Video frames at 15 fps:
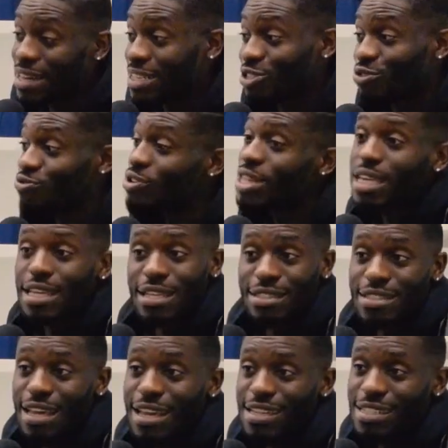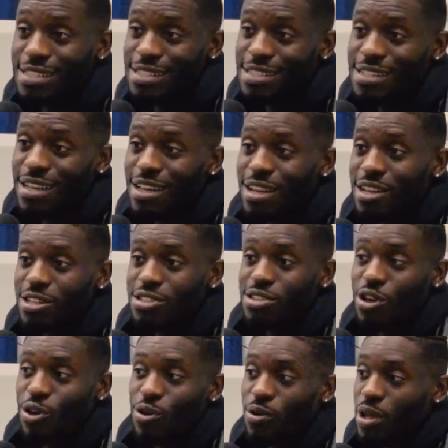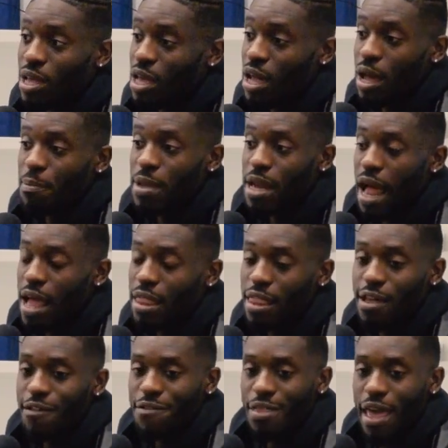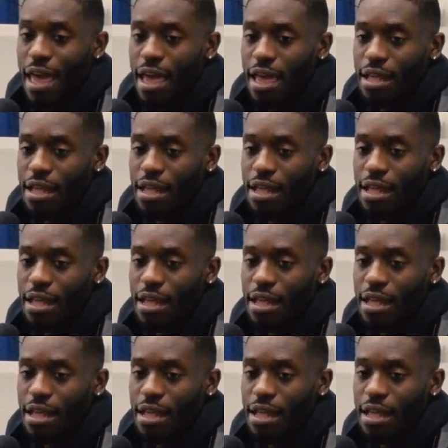and it's really contagious. So I mean, I love that.